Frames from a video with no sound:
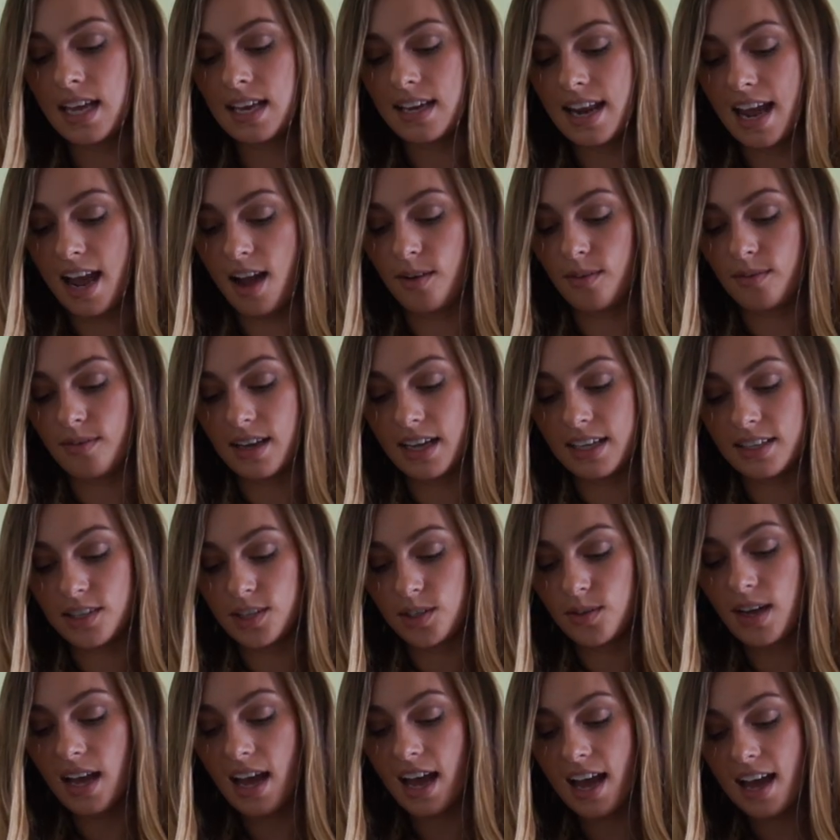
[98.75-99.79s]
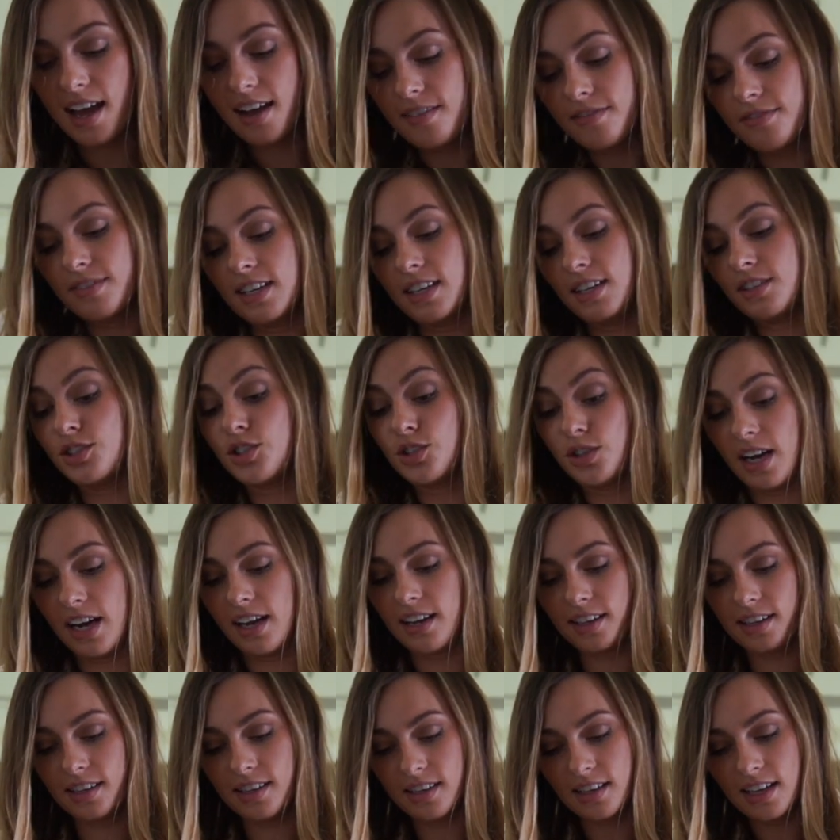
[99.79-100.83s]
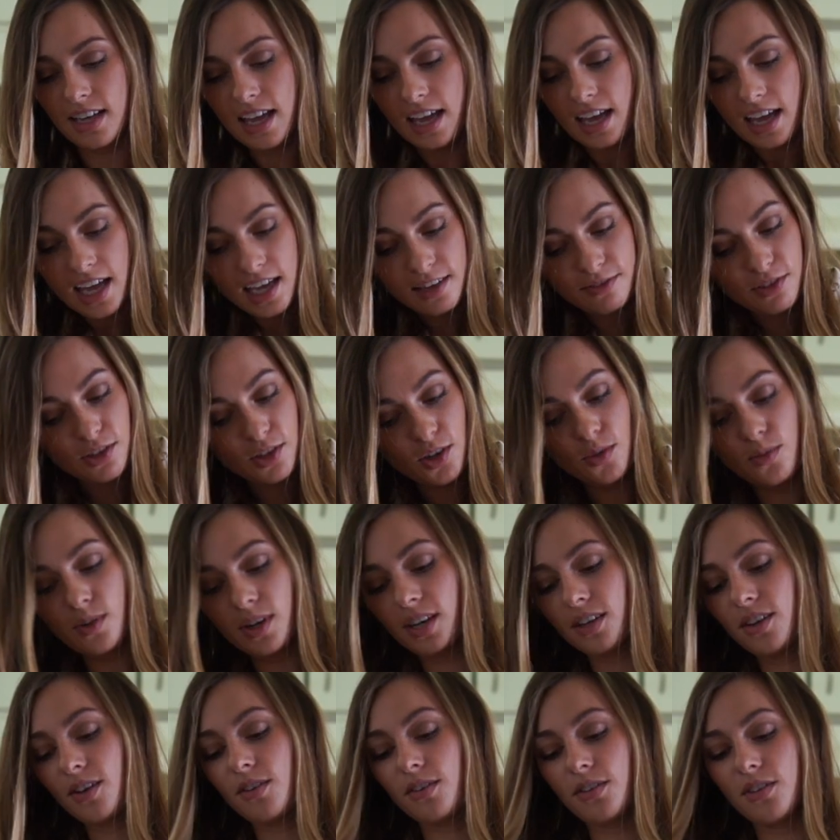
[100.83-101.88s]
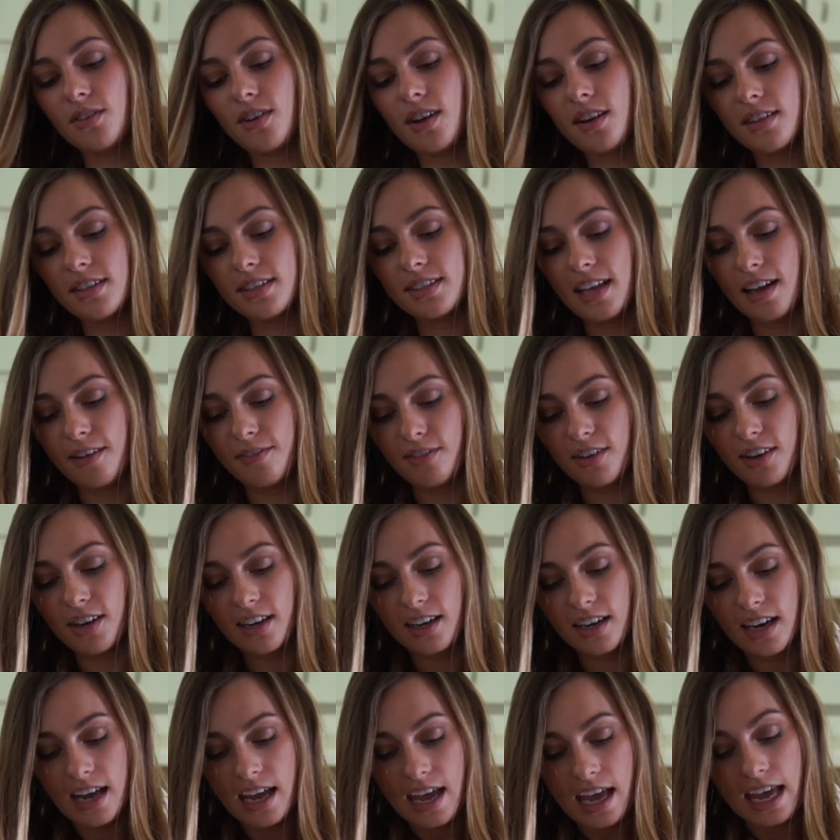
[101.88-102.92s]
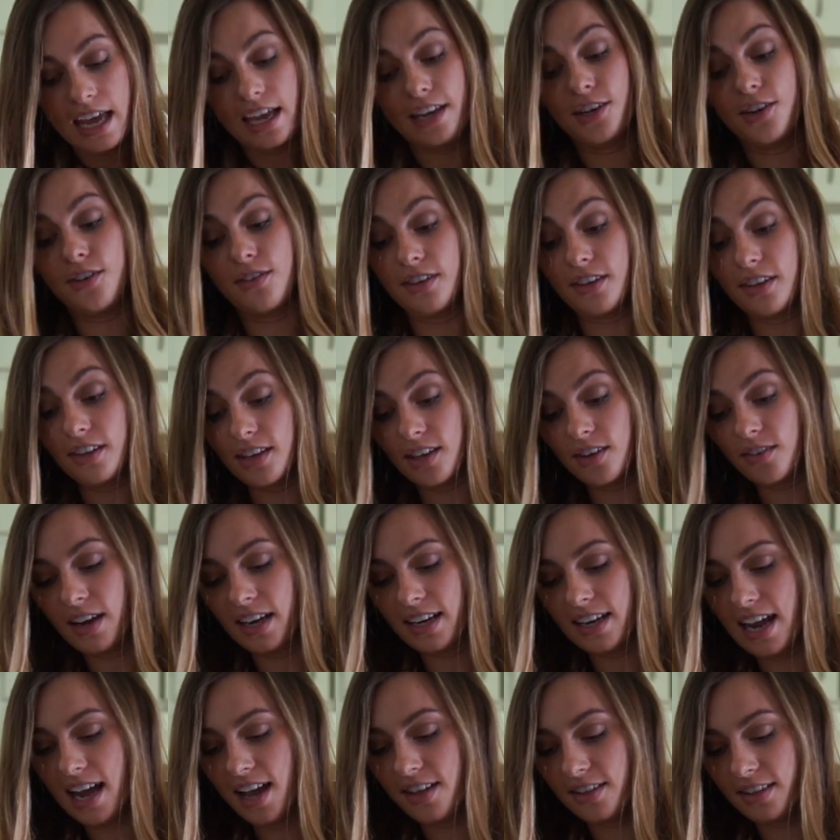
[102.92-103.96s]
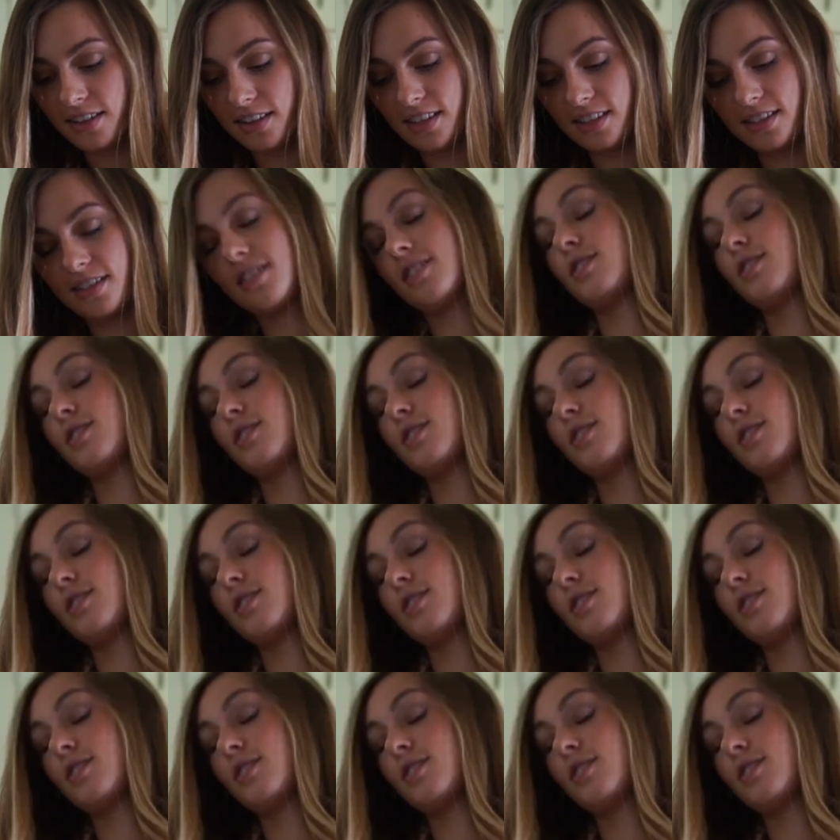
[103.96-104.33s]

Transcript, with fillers: Now, I do have a trick. If you don't want to go through all this effort and you're thinking right now that this